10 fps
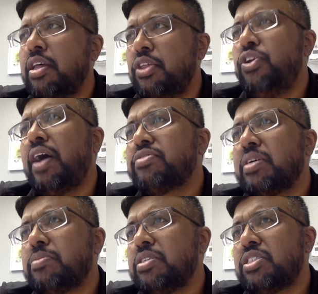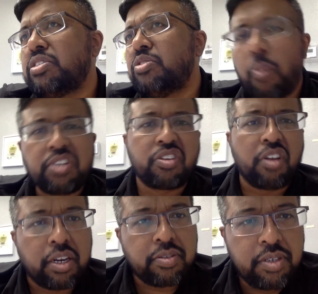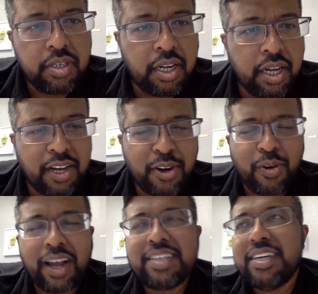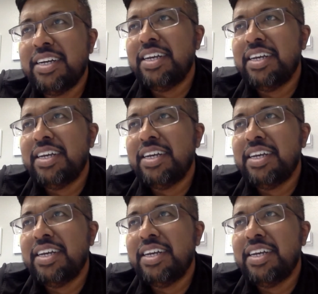Then you have some that just don't want to learn, right?